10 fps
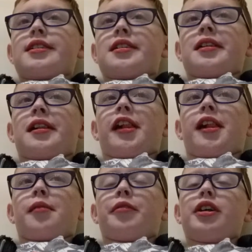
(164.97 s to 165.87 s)

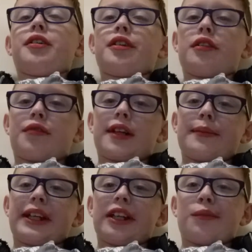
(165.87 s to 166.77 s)
Uh, we don't know if we're going to
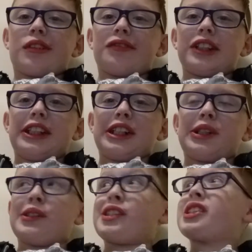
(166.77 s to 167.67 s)
make any more
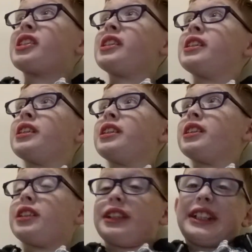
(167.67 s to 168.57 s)
videos.
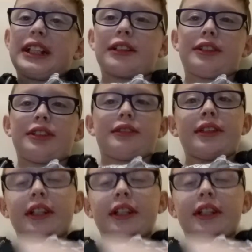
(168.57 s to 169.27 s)
Or at least I don't know.